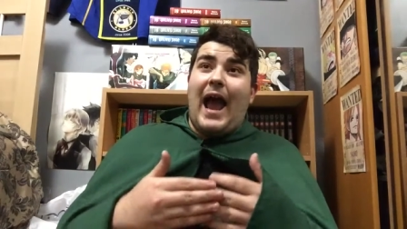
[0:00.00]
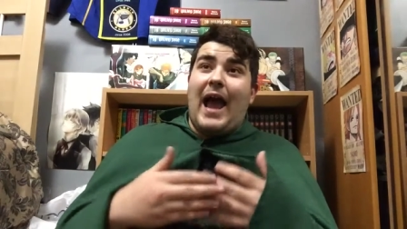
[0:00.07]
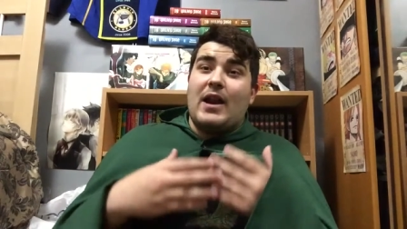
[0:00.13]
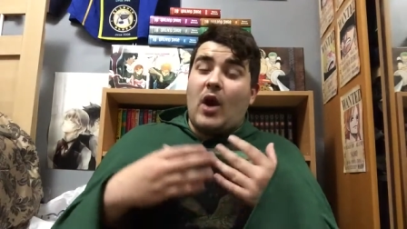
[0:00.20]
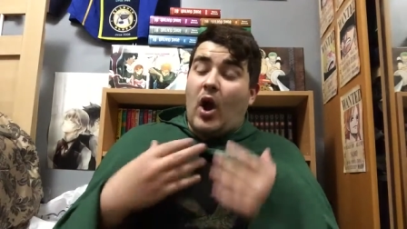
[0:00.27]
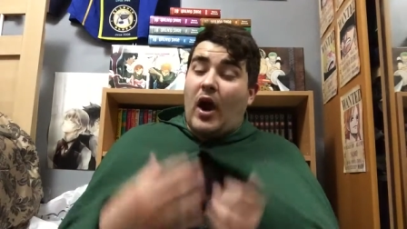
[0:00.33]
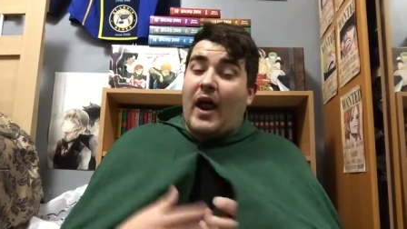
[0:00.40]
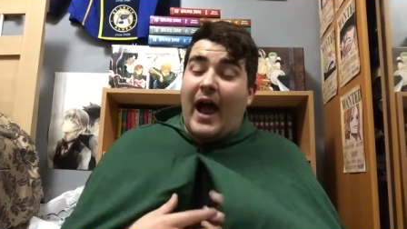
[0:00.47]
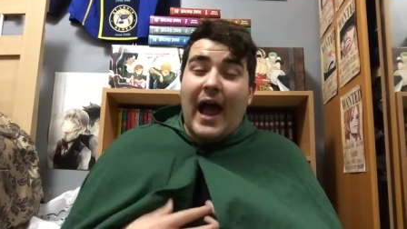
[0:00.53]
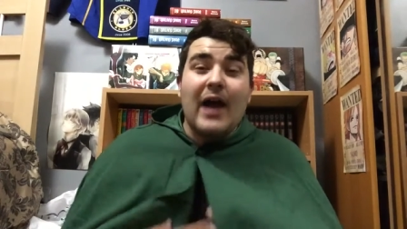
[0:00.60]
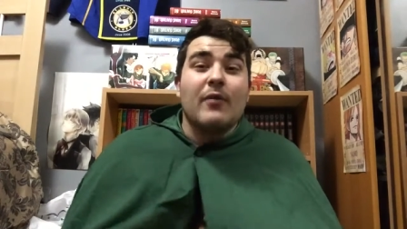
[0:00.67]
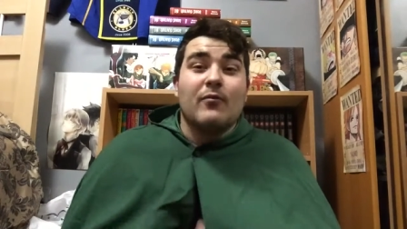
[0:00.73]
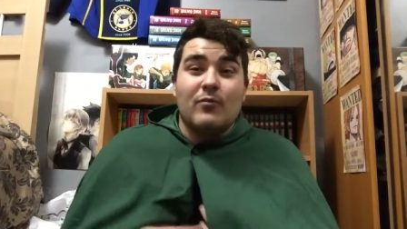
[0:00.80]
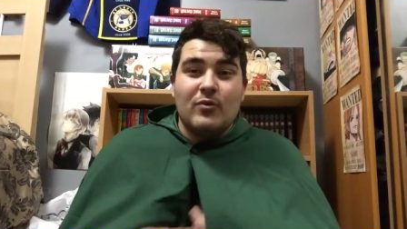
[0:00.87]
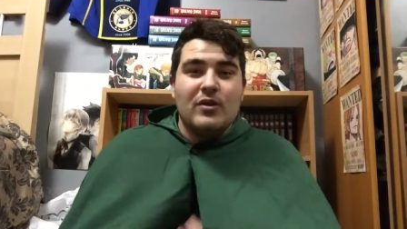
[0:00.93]
And
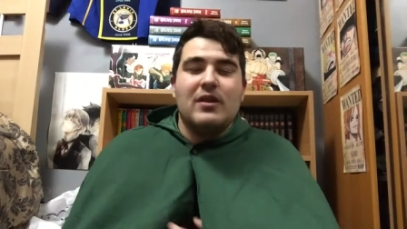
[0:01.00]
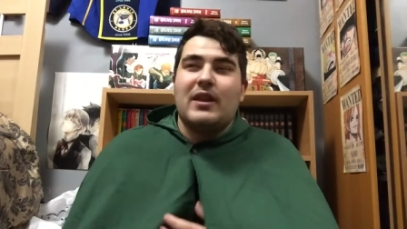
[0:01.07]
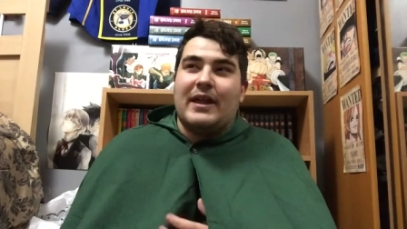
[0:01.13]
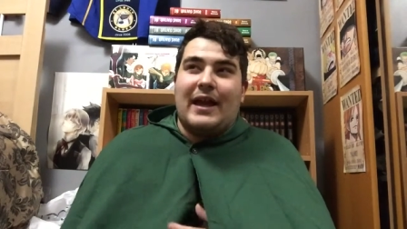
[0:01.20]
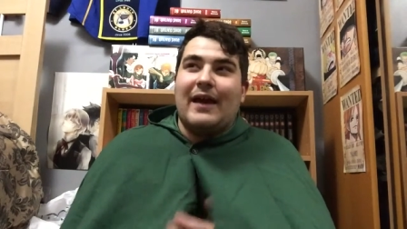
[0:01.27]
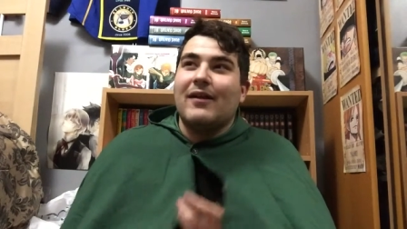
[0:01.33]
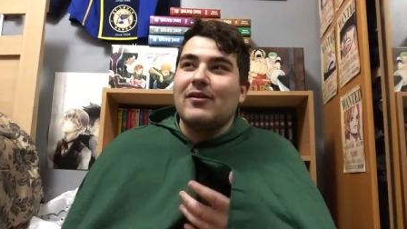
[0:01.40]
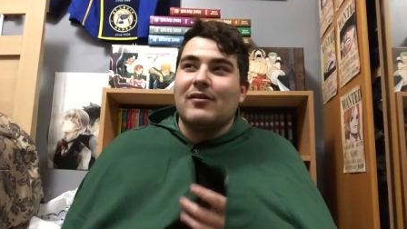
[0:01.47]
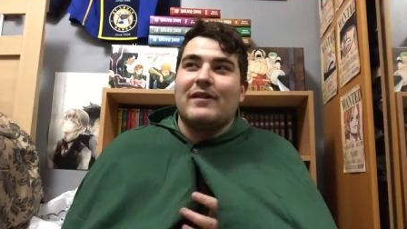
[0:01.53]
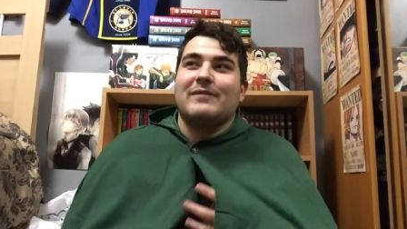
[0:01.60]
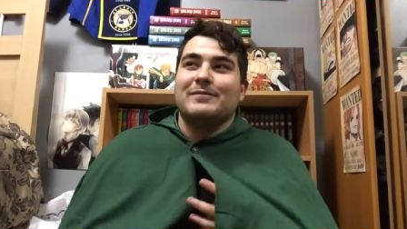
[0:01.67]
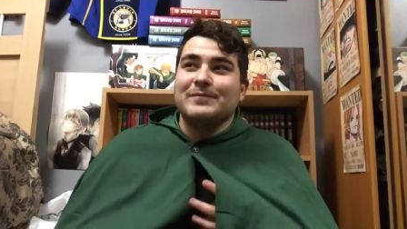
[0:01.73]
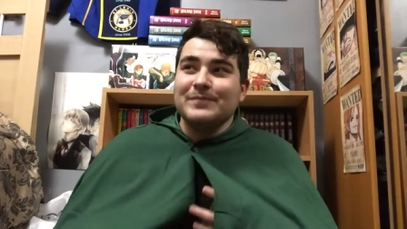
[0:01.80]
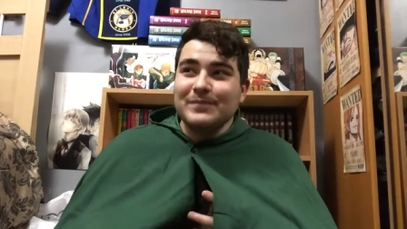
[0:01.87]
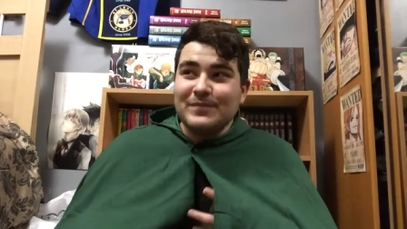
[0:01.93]
that really like I don't know
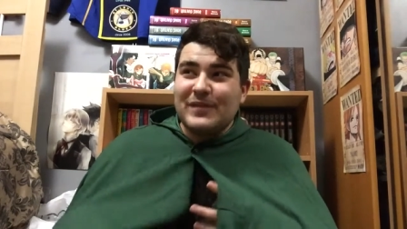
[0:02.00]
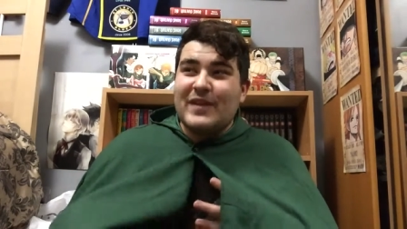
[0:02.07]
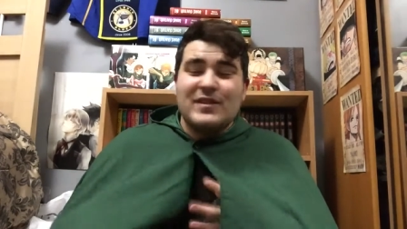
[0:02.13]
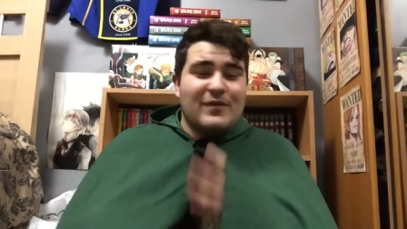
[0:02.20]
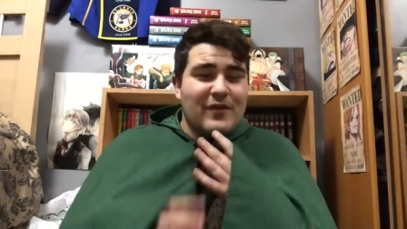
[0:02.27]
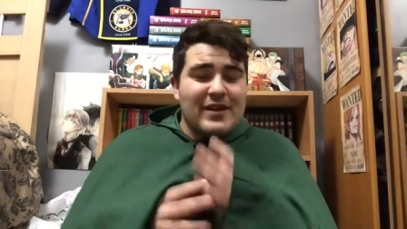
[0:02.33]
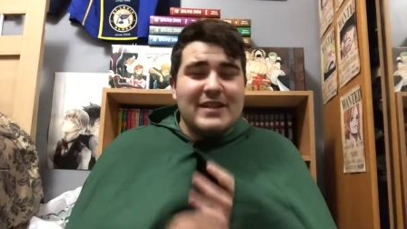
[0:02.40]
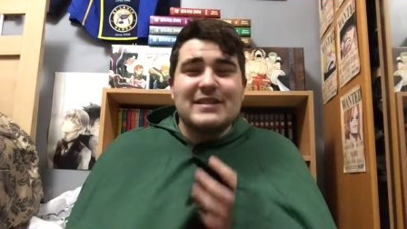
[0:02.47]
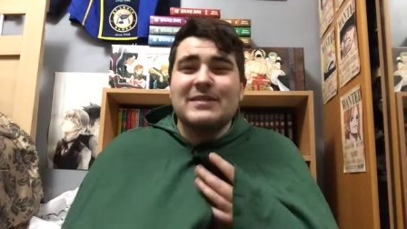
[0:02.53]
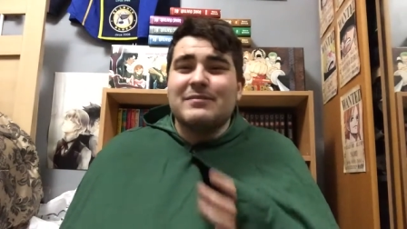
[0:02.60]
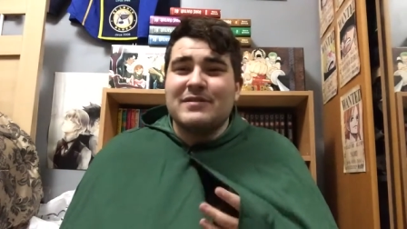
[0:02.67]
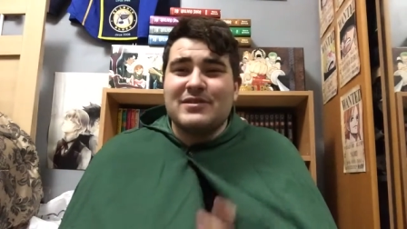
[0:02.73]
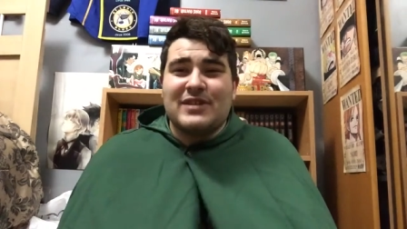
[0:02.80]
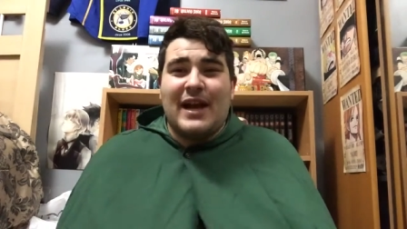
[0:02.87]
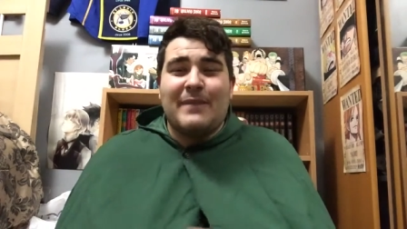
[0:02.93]
it's a very
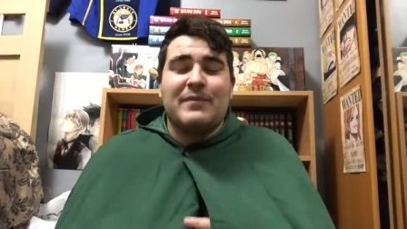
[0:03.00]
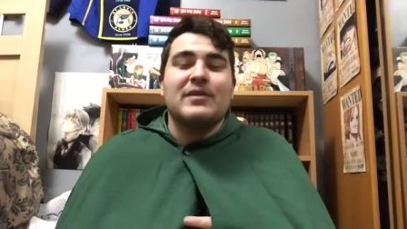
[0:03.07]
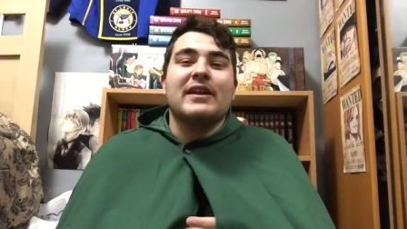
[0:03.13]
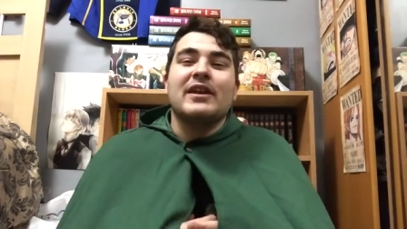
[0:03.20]
similar chapter.